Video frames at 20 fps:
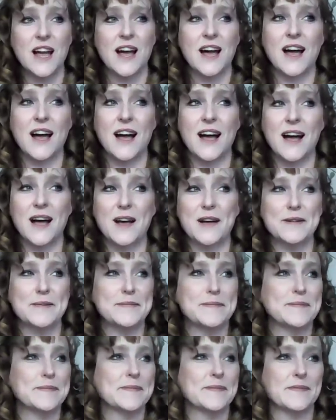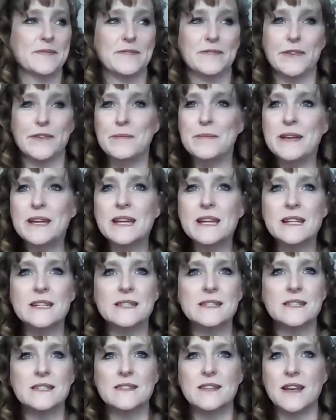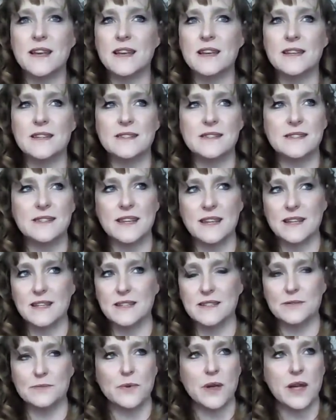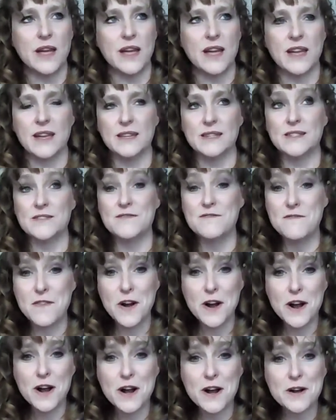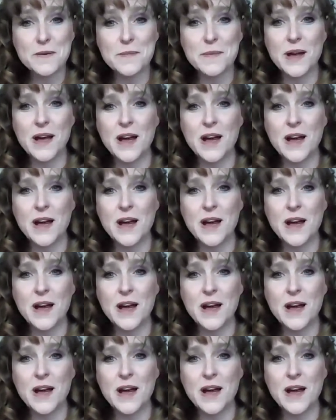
um, from his his his his farm.